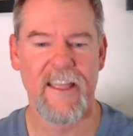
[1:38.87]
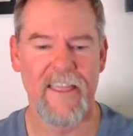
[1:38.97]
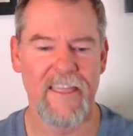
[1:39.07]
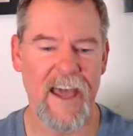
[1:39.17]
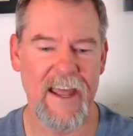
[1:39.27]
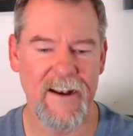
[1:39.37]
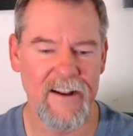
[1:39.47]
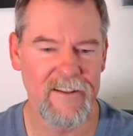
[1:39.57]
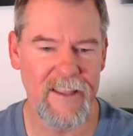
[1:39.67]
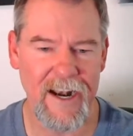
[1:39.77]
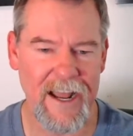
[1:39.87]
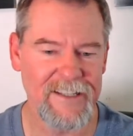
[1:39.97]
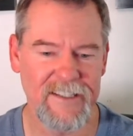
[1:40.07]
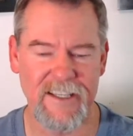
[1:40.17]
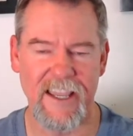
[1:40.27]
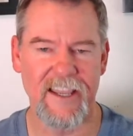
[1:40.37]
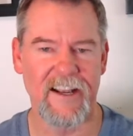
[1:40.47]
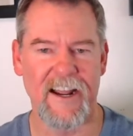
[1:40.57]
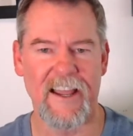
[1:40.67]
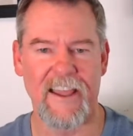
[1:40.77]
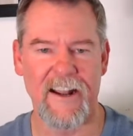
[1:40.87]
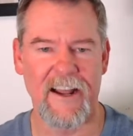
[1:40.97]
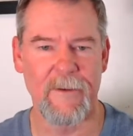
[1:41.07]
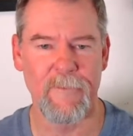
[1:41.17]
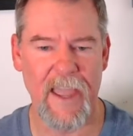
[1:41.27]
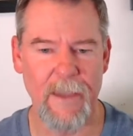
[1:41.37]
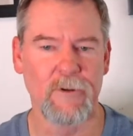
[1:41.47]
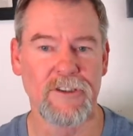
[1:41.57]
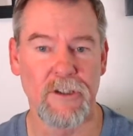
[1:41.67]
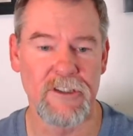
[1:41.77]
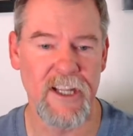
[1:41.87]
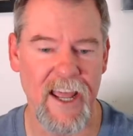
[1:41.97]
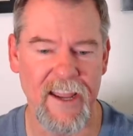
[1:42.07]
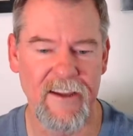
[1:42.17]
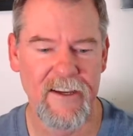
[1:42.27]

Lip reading: that I see and I'm able to today.